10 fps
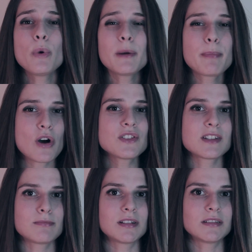Where
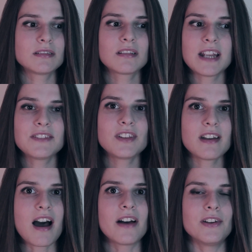possible, let
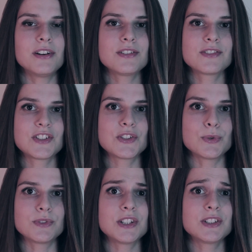the others
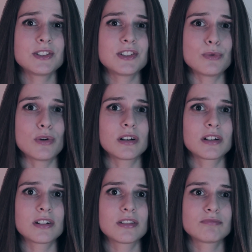do the dirty
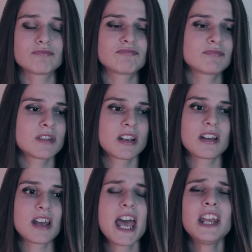work.
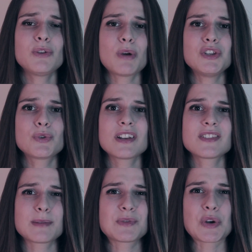Anyway, you
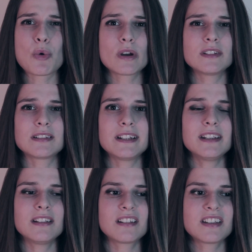can
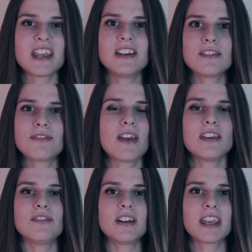subsequently gain
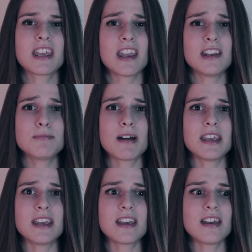favor again
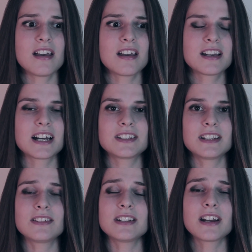by
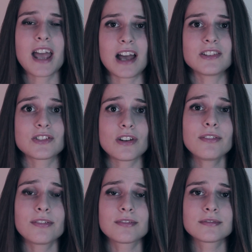cutting their heads
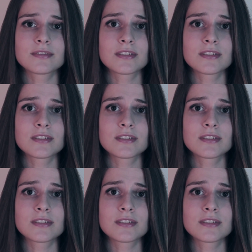off.